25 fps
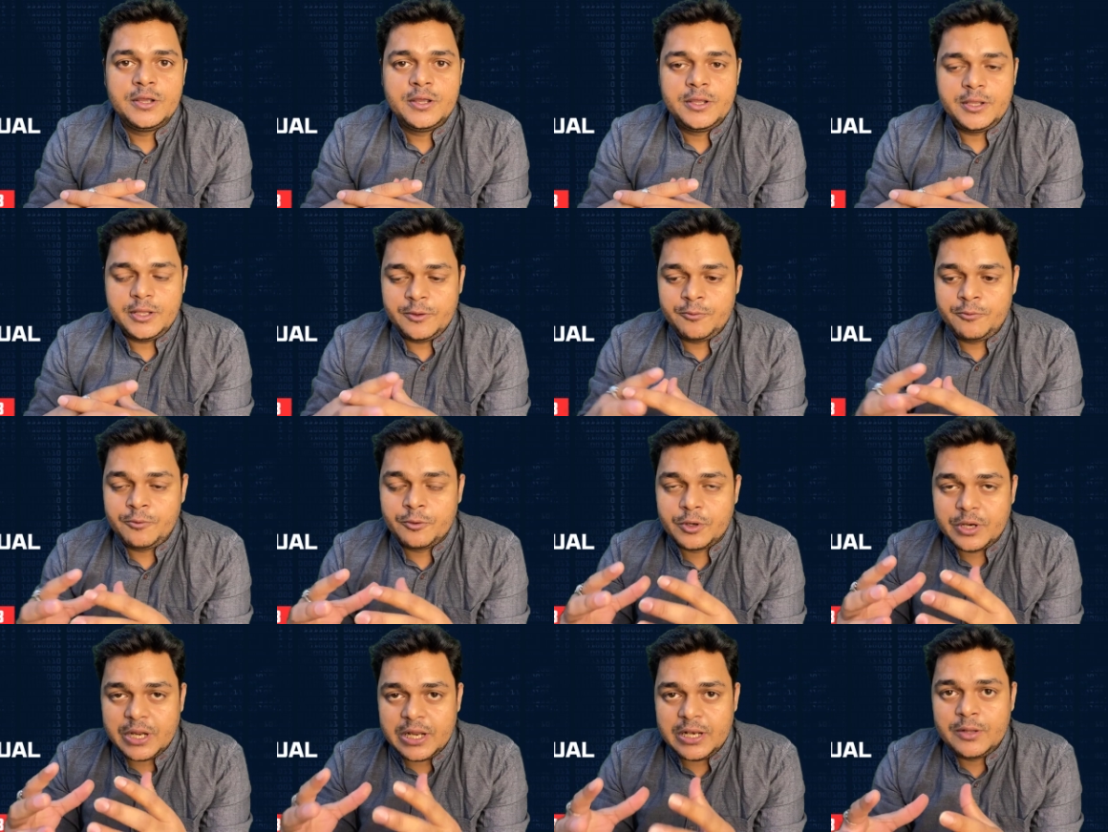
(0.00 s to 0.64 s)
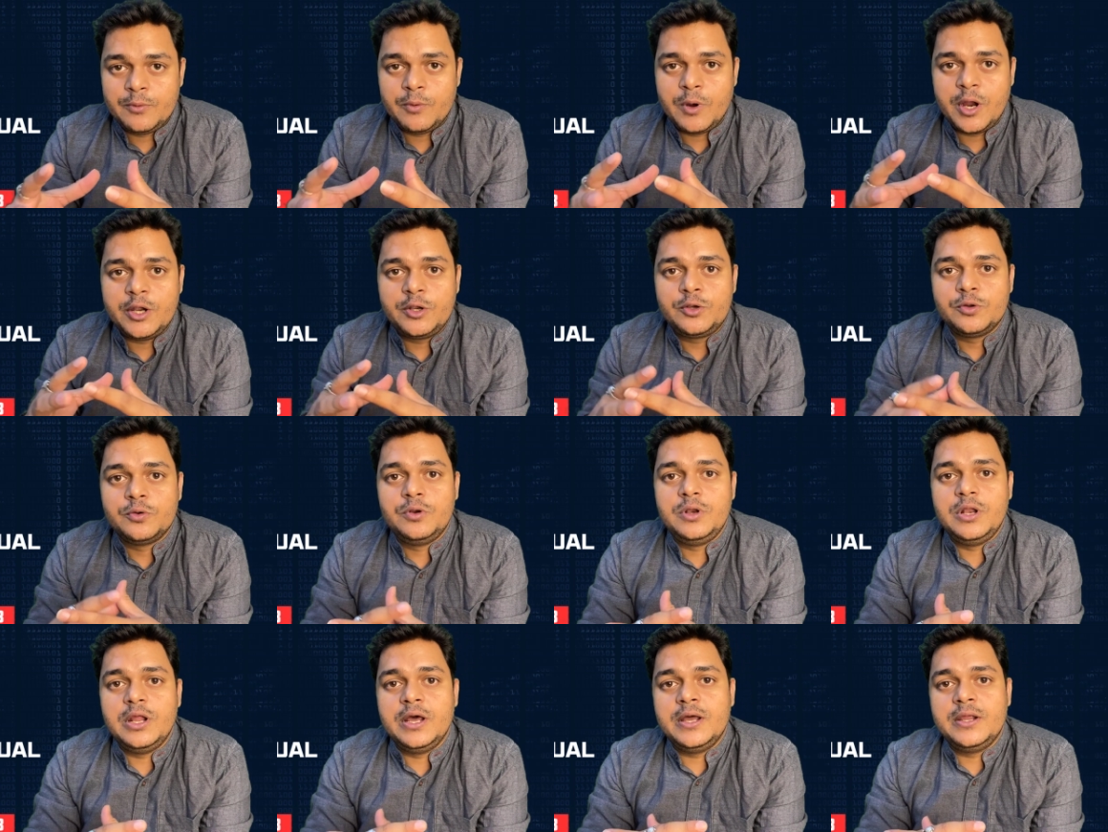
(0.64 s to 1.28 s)
If you really want to
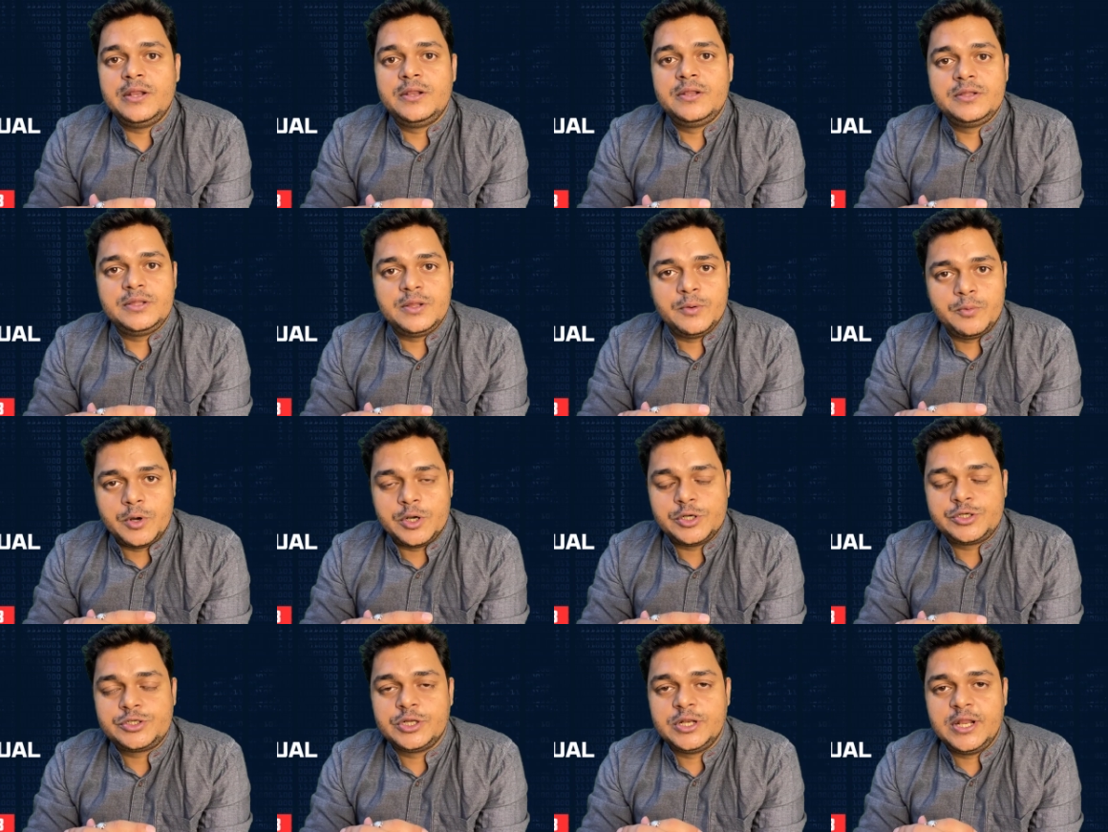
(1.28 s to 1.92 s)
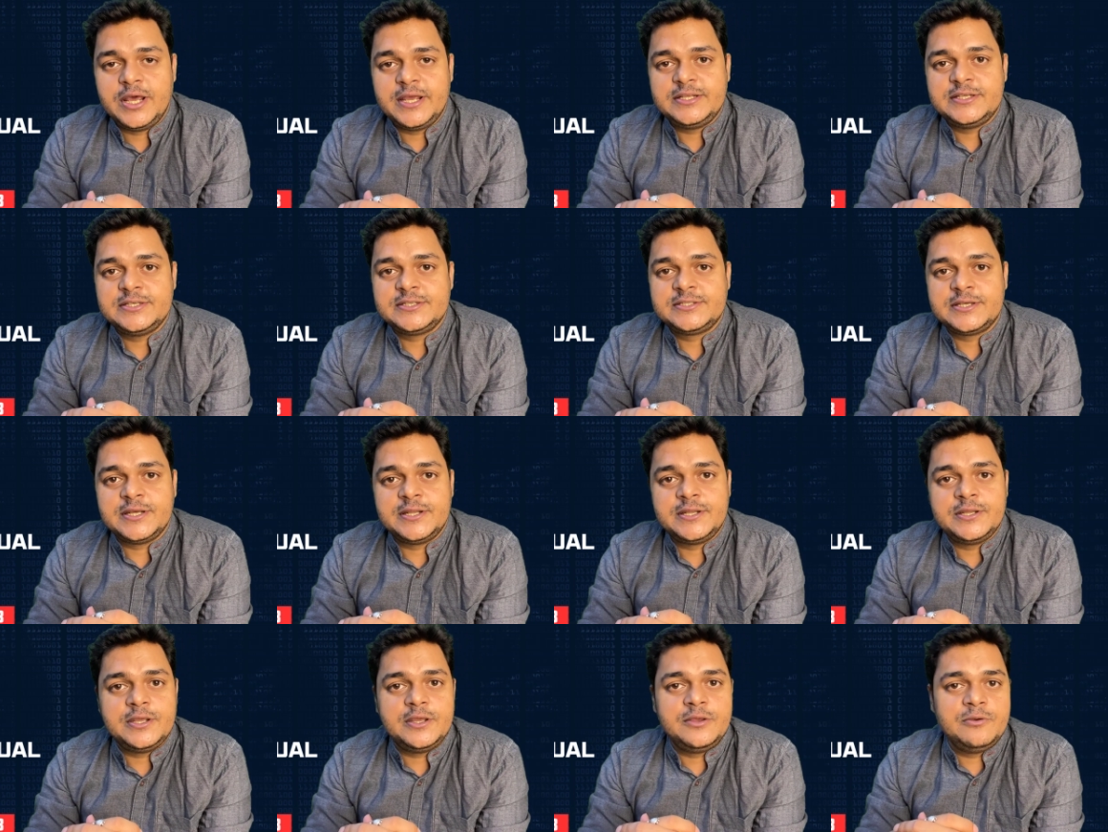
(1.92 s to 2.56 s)
learn the
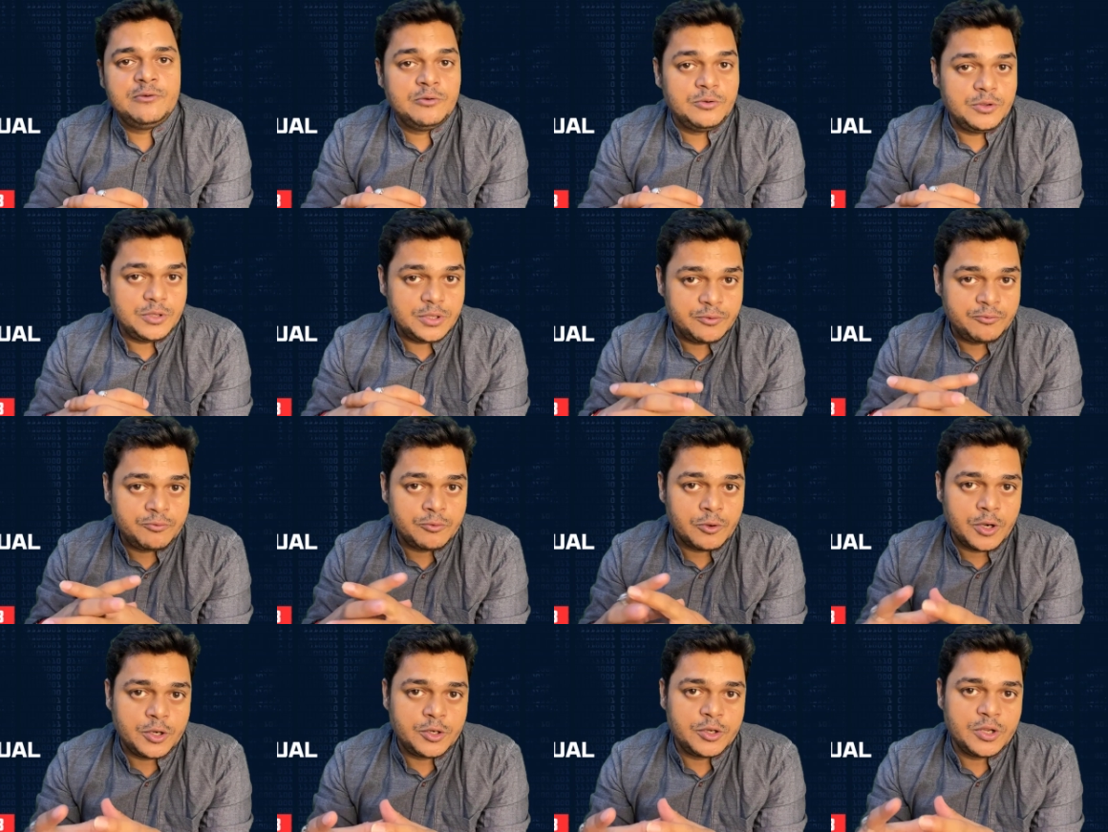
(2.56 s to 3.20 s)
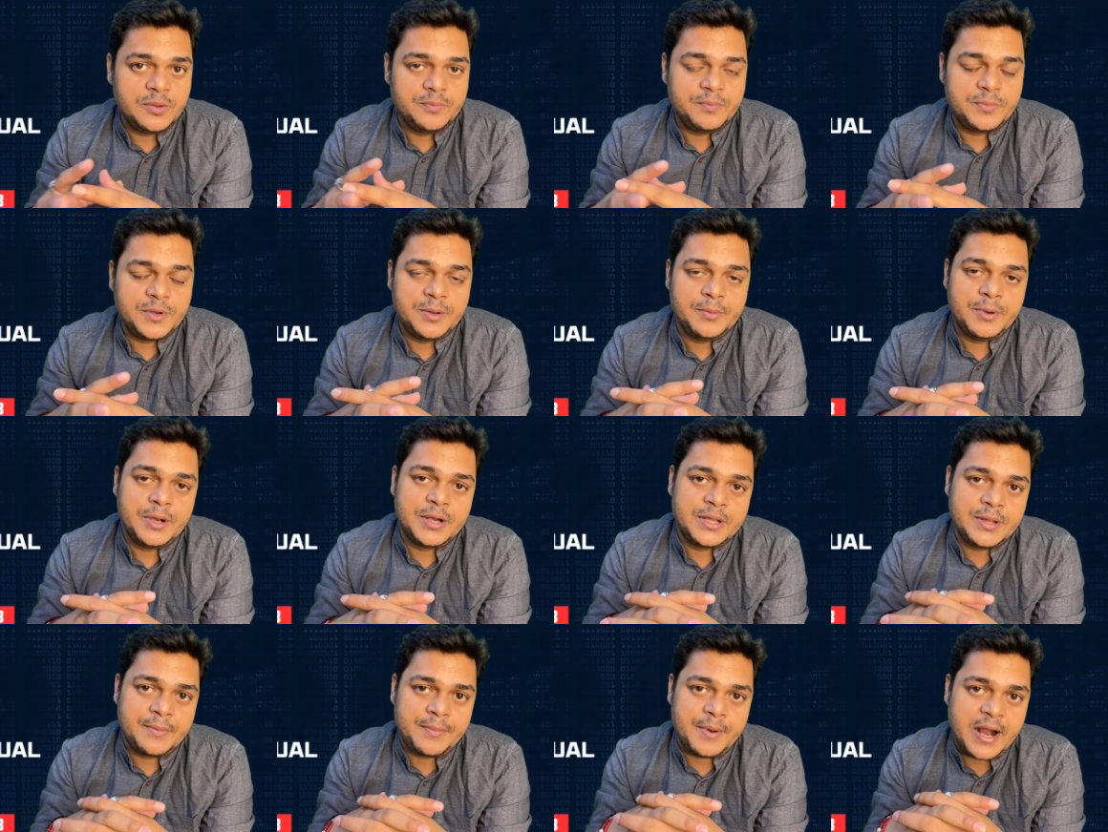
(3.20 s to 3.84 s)
virtualization, if, if you want to
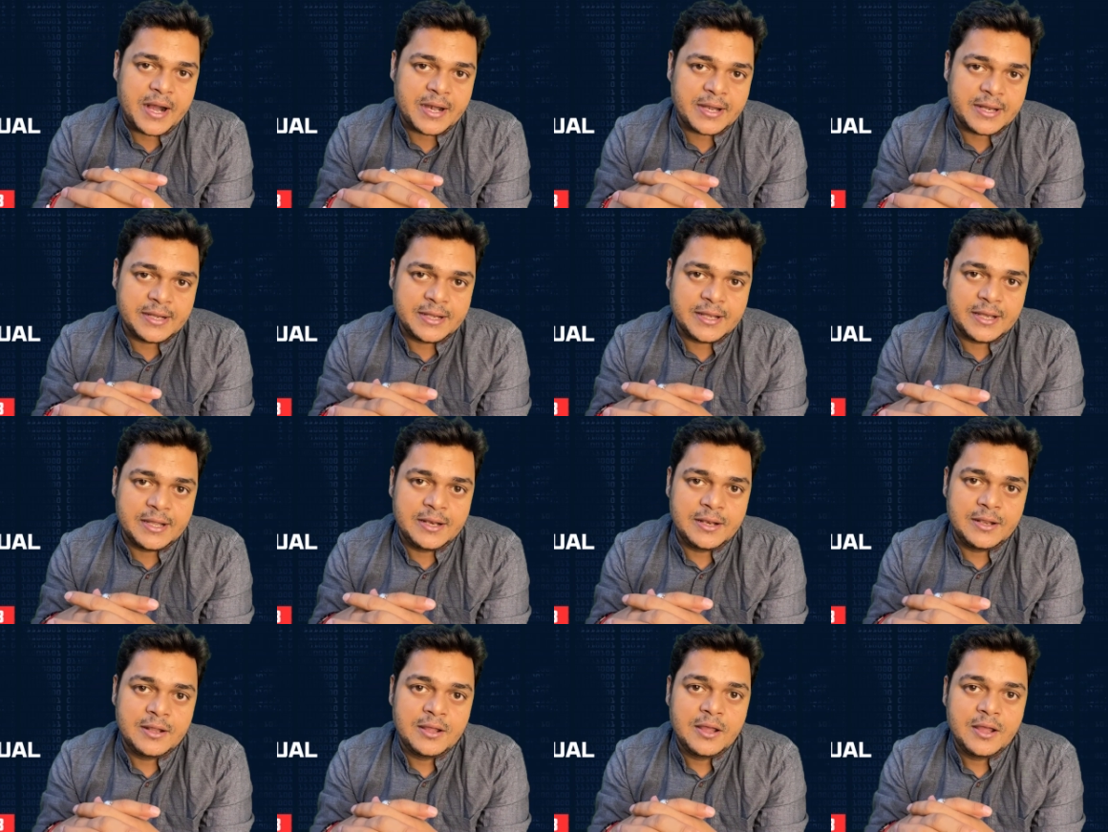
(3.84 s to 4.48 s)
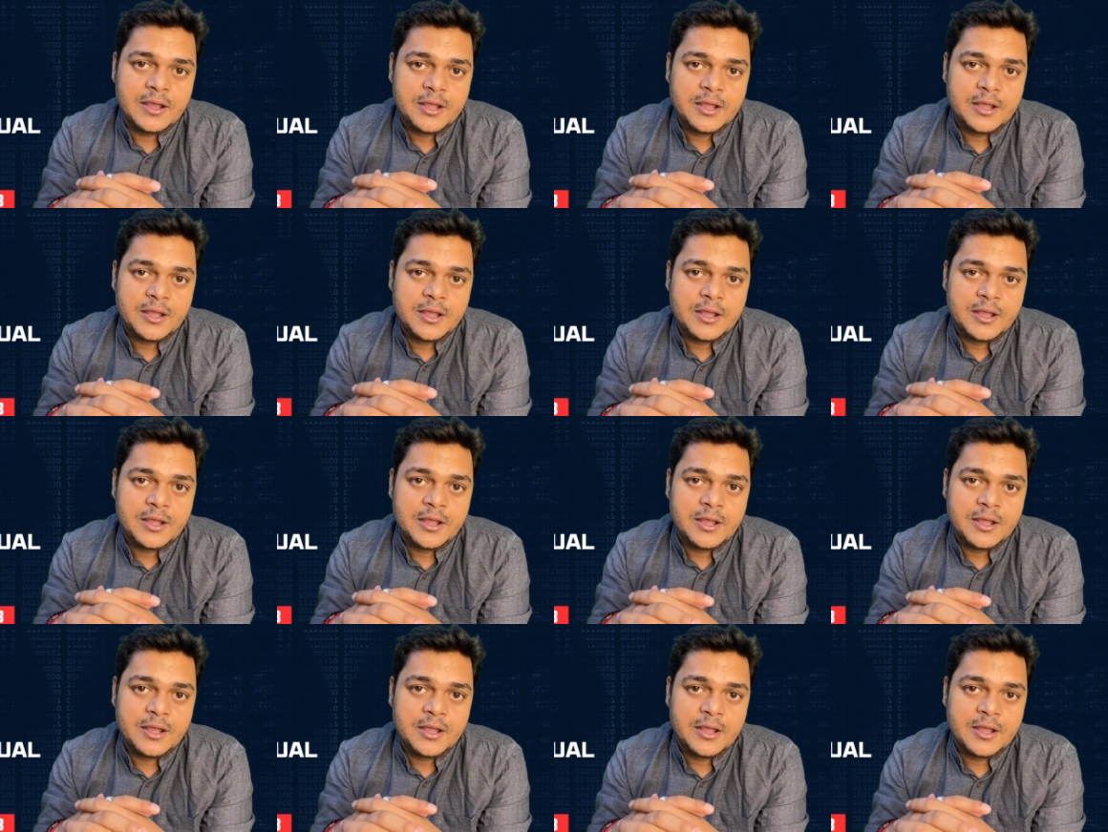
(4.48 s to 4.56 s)
implement the practical,